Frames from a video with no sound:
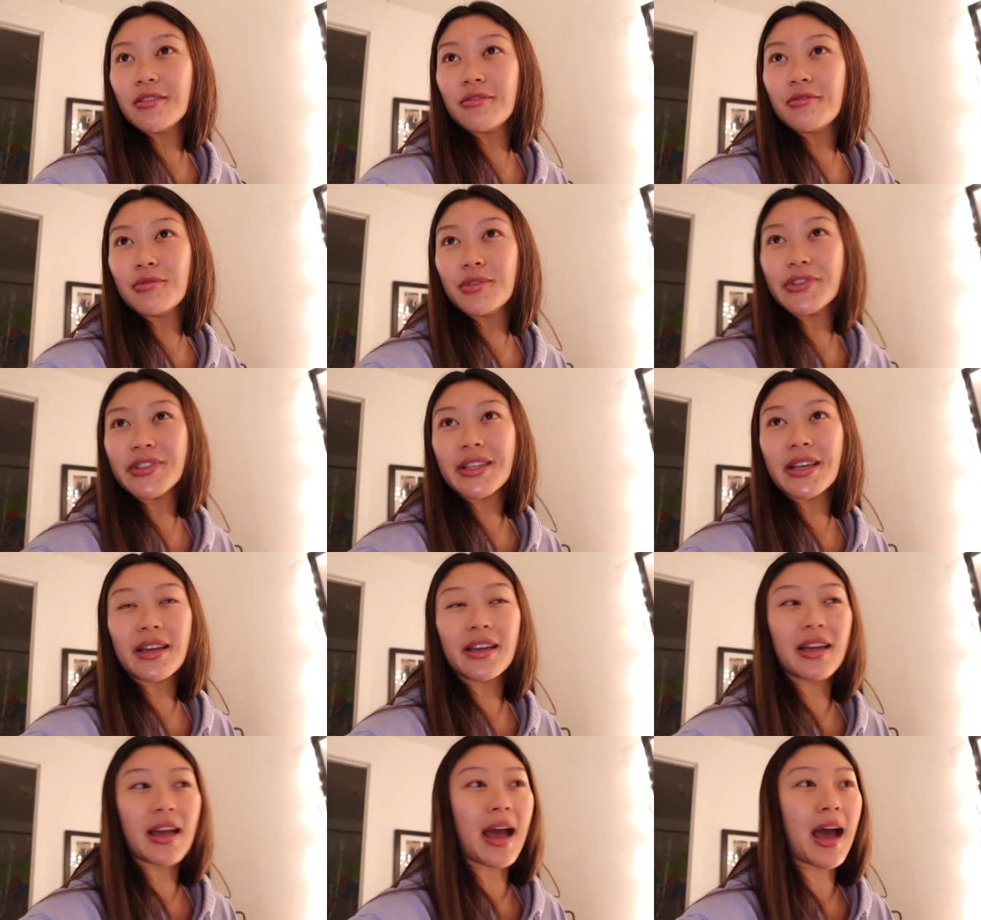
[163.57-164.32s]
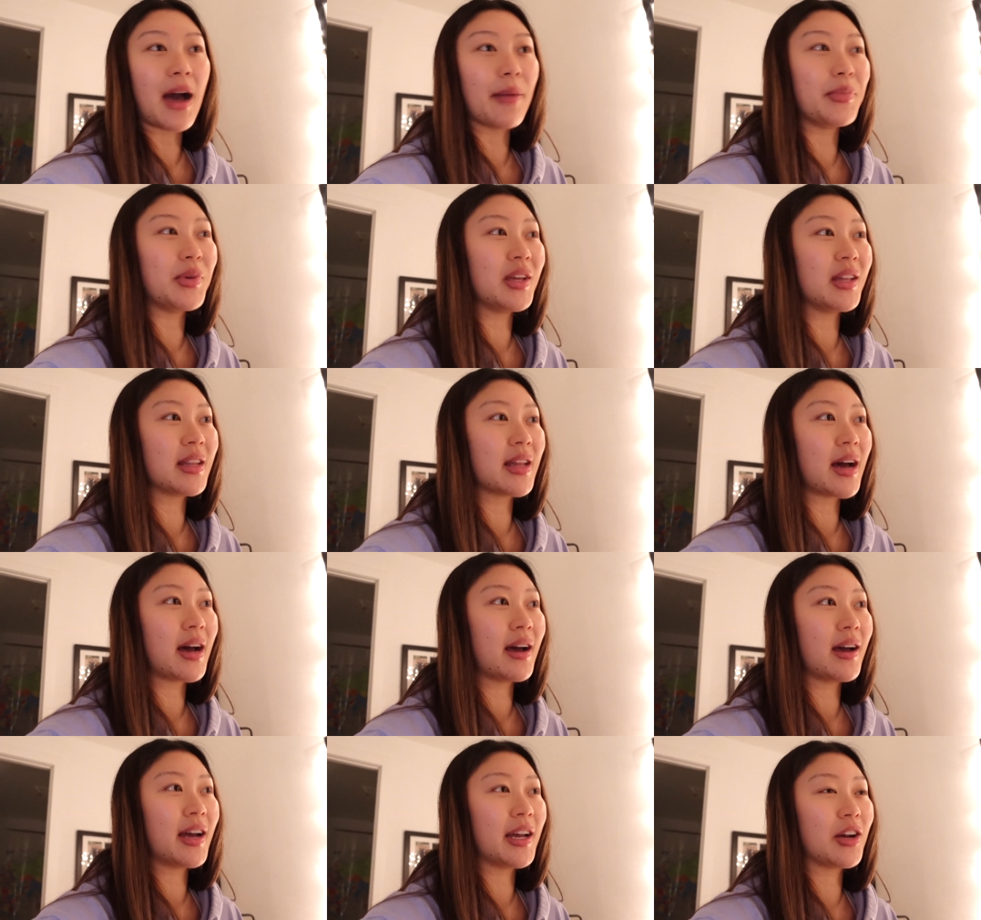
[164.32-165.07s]
was like happy
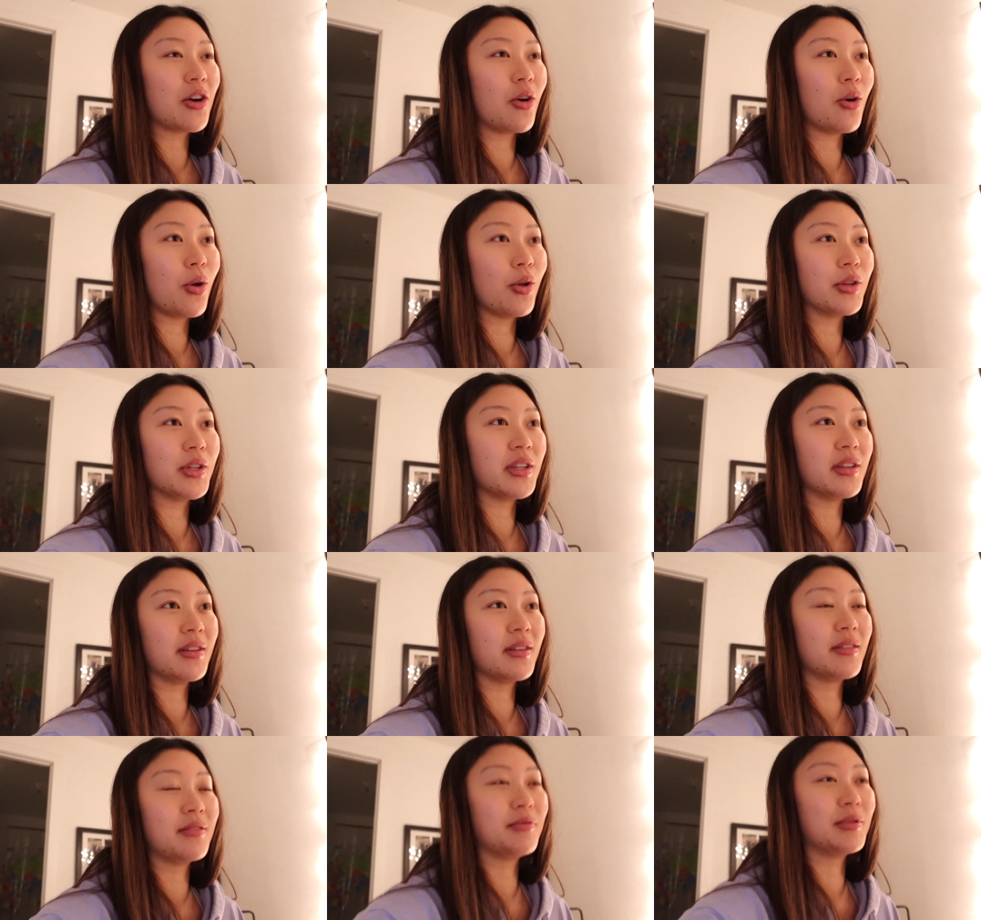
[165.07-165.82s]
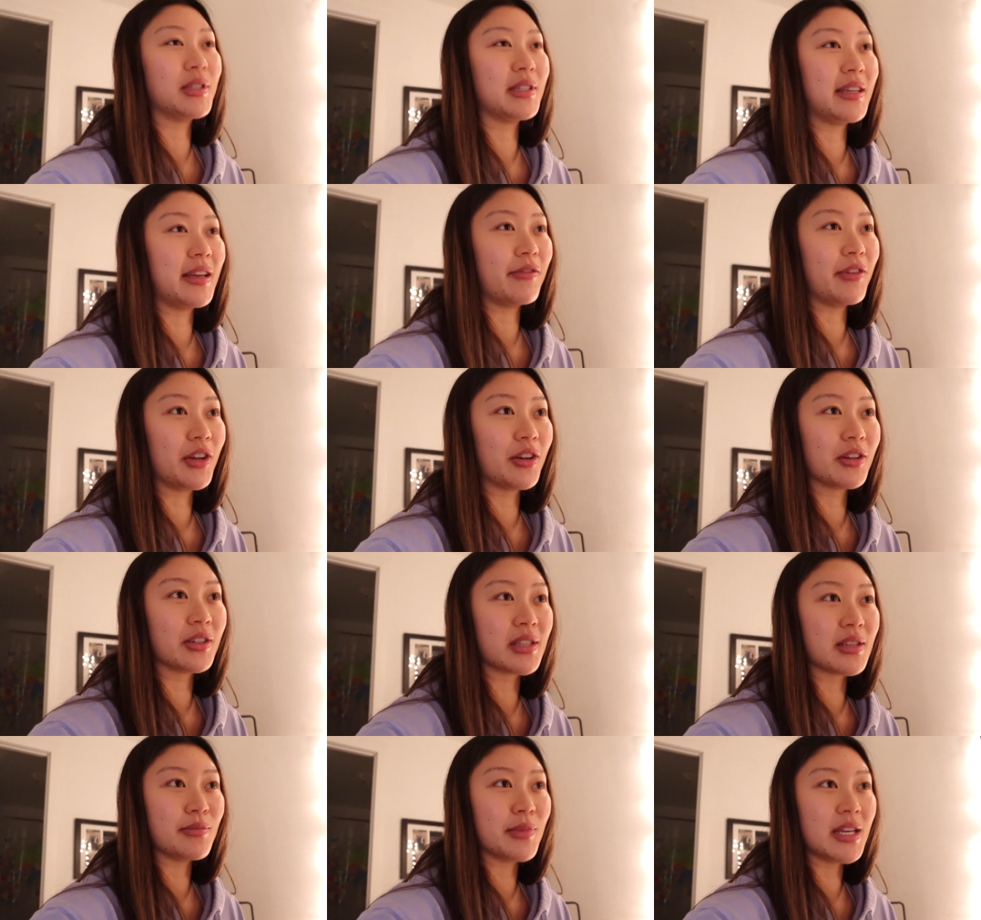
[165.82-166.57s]
that I called and was giving
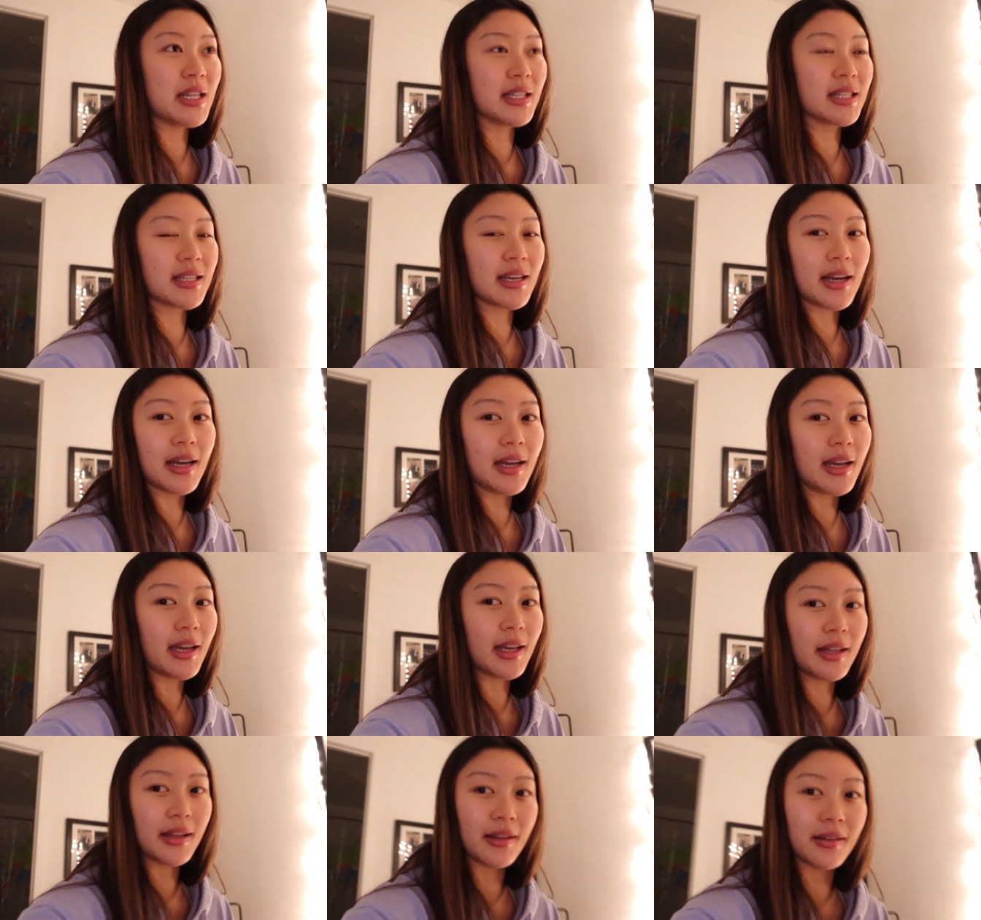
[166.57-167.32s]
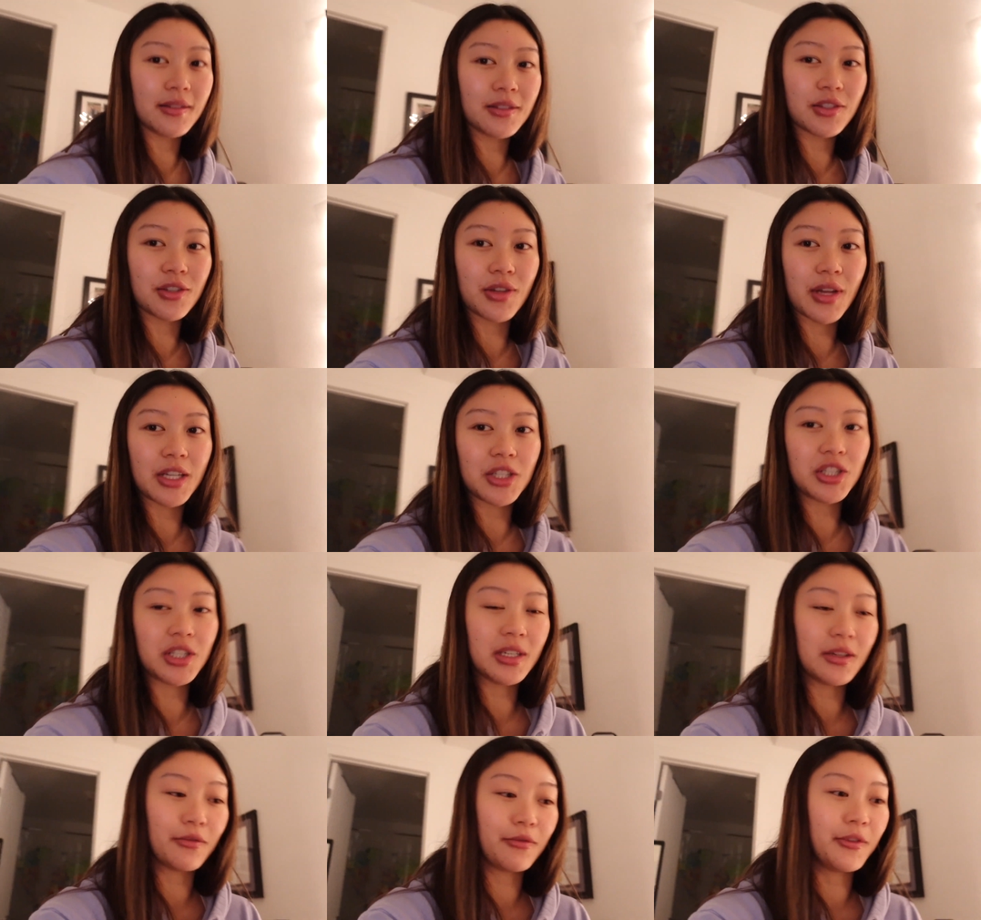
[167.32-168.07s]
her some insight, and so that
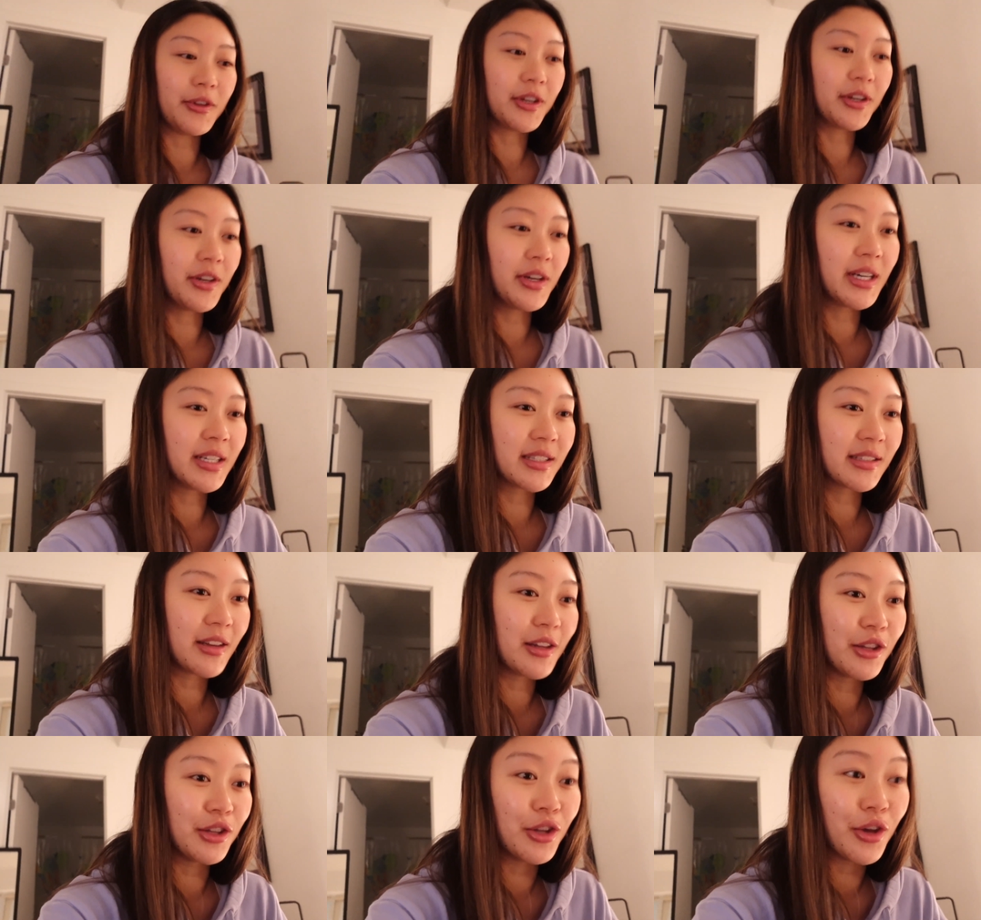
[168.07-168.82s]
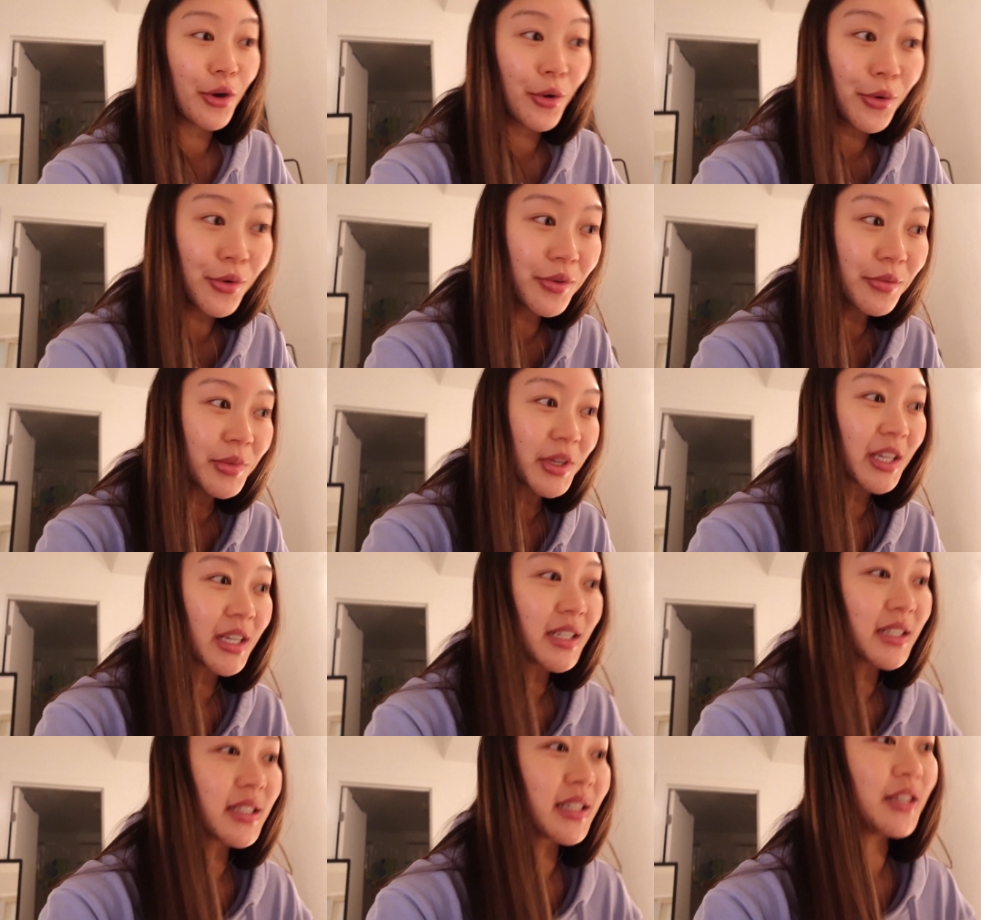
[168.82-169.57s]
she didn't feel as alone,
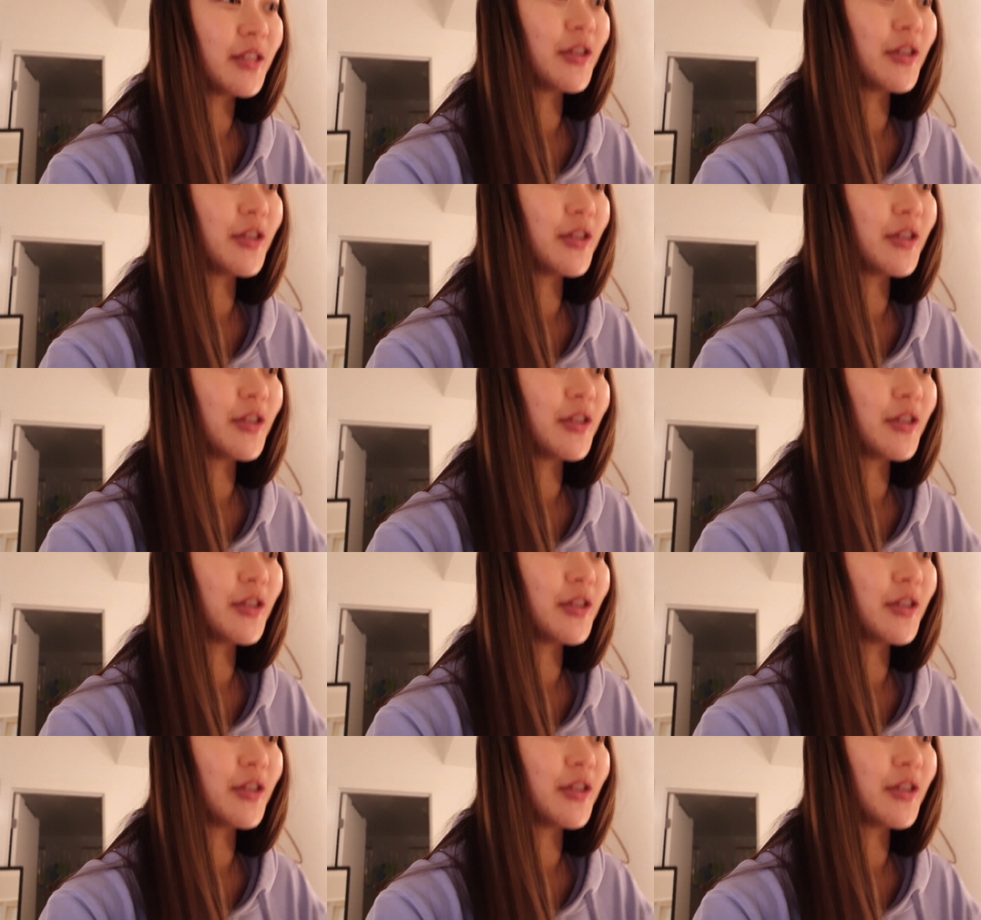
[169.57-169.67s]
because I